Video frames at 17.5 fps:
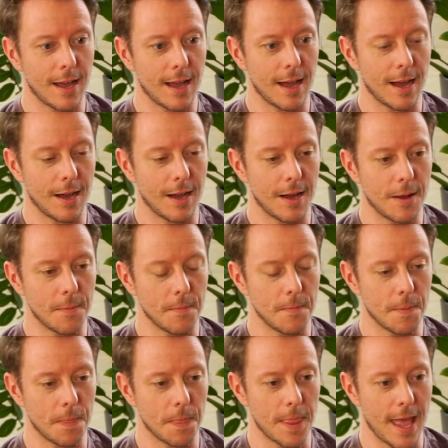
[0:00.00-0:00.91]

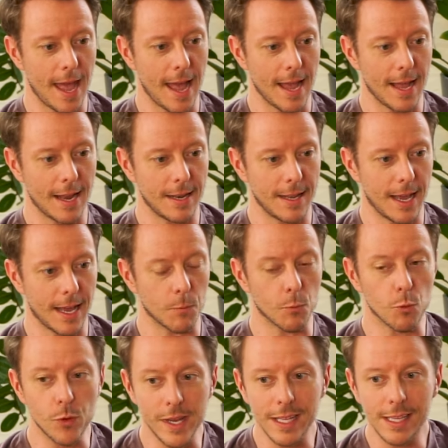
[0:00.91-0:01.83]
And
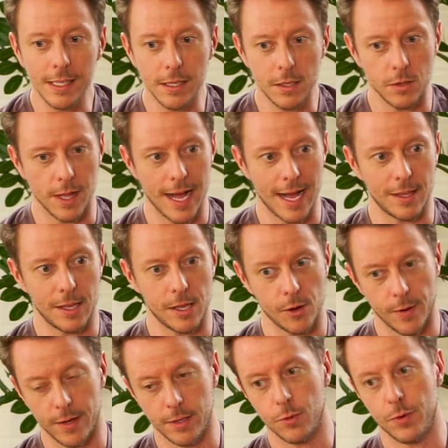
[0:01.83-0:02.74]
I'm really glad that
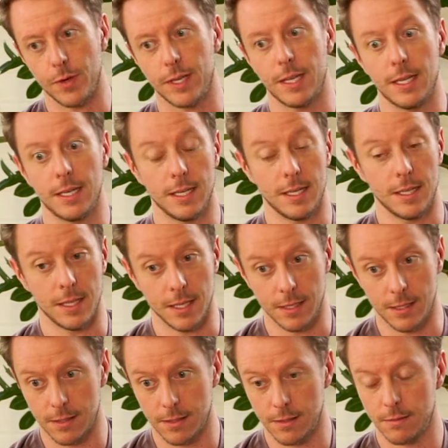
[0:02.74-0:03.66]
you're entering in
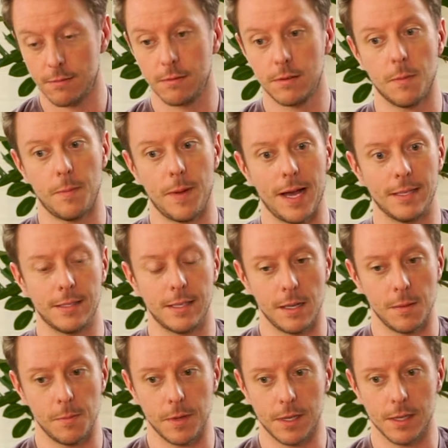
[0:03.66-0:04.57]
this capacity,
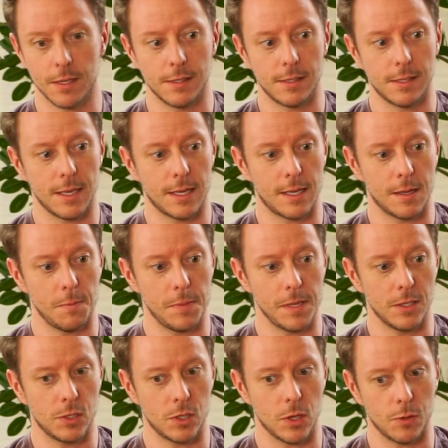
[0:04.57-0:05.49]
because it can be
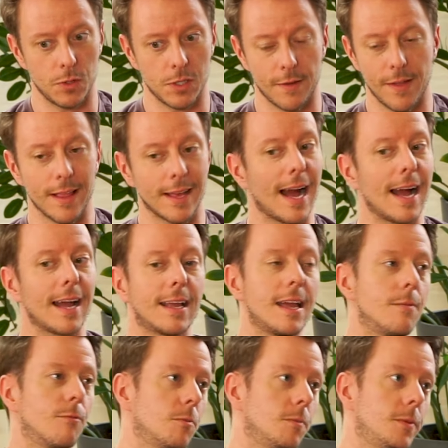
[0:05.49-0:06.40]
so step. Like, I
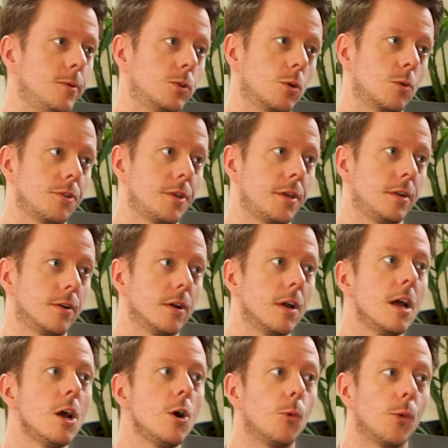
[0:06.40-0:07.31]
came from musical theater.
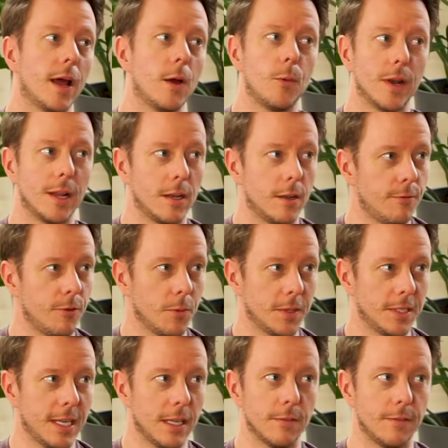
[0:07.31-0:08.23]
When I went into film
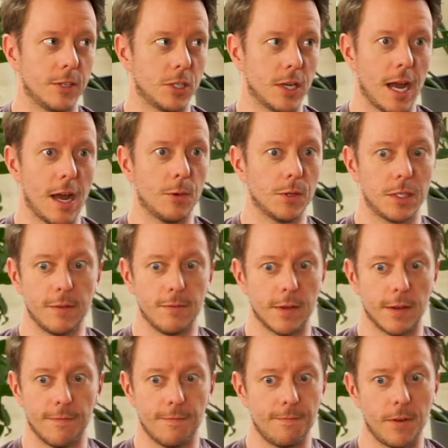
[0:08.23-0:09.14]
and television, I wasn't even
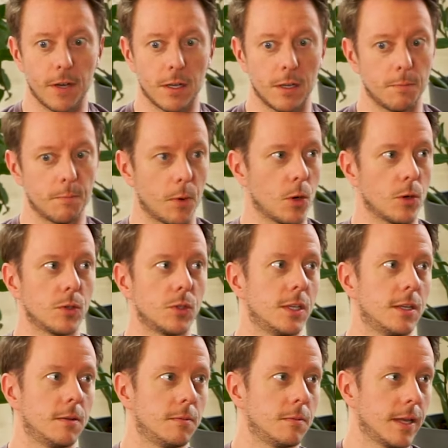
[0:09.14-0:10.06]
a
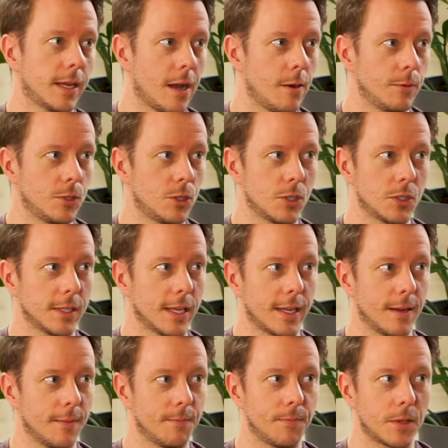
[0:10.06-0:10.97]
person. Like, I was just like
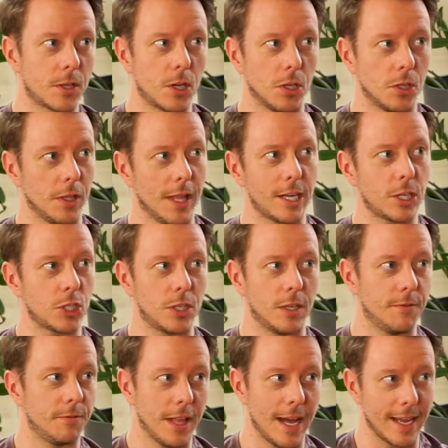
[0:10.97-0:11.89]
a collection
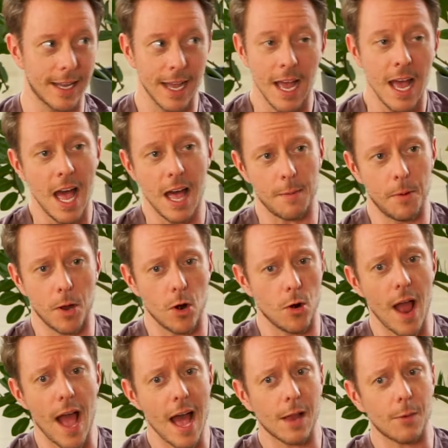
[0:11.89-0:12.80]
of like a
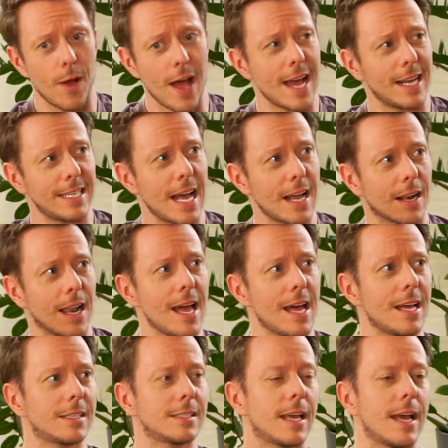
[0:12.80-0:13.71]
Broadway
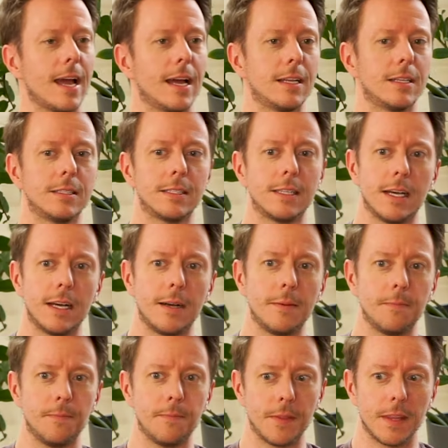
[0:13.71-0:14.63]
Douglas,
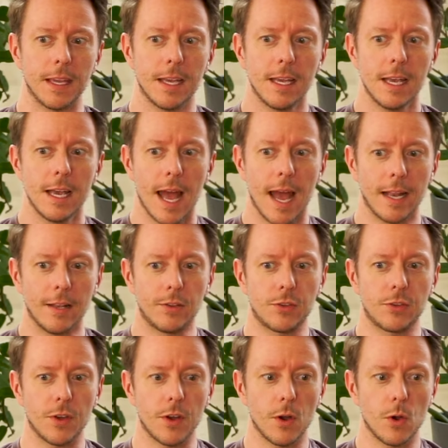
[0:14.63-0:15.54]
and
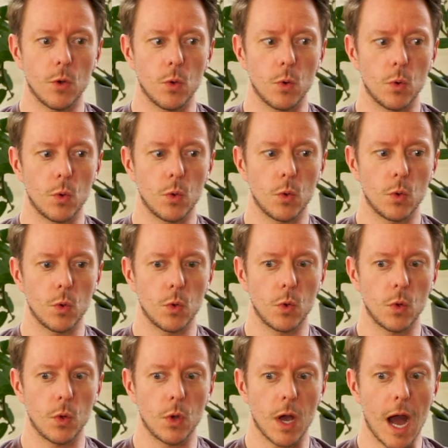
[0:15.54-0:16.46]
so
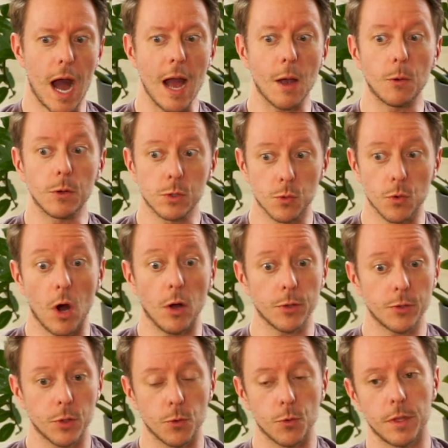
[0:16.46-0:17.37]
I was
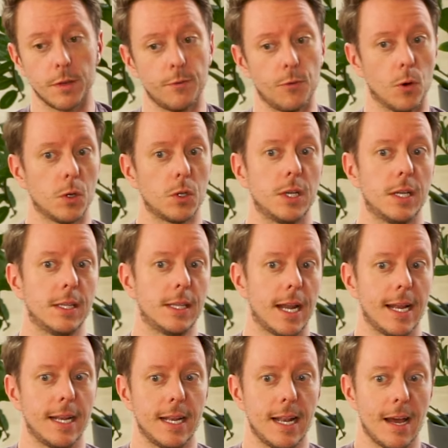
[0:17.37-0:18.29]
also really fortunate that
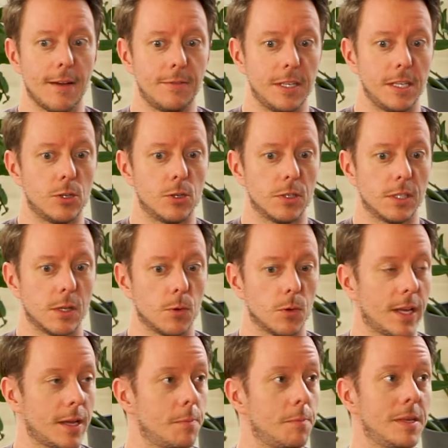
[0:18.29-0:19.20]
I didn't have teachers that were
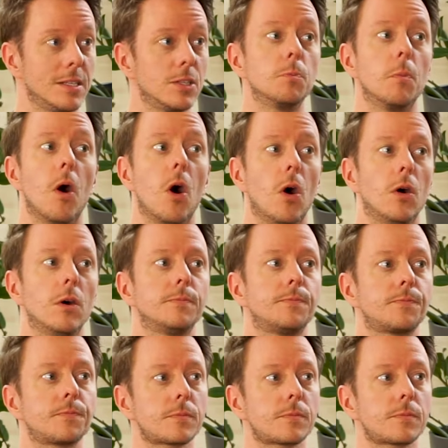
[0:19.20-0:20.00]
like, be small.